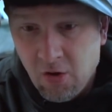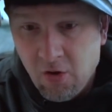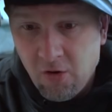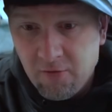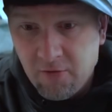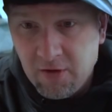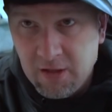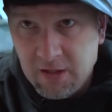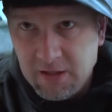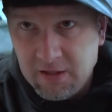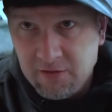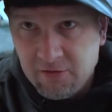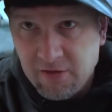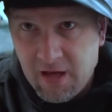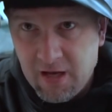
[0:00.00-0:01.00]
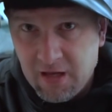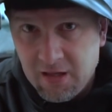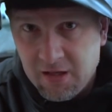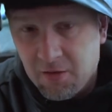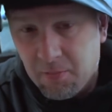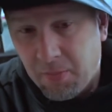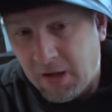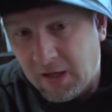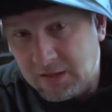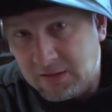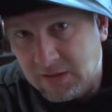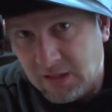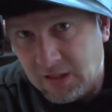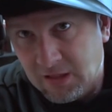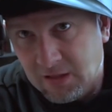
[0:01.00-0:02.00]
over into this side and then
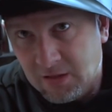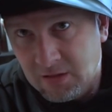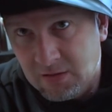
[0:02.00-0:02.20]
deposit it